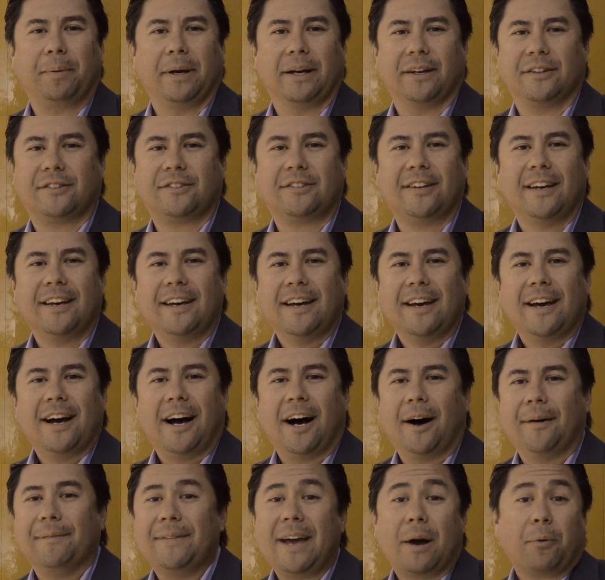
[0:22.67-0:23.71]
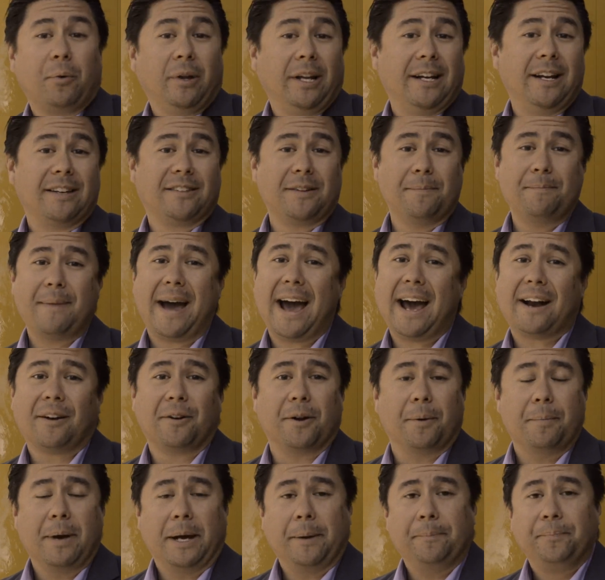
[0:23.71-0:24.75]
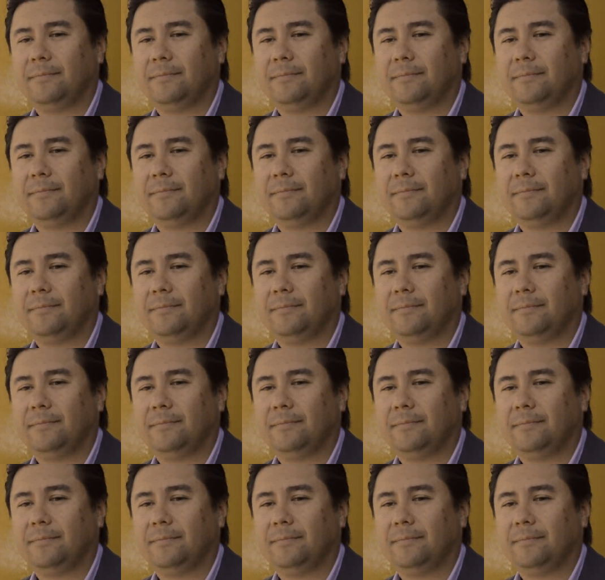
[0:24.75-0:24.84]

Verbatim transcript: is. Um, that really doesn't matter to me.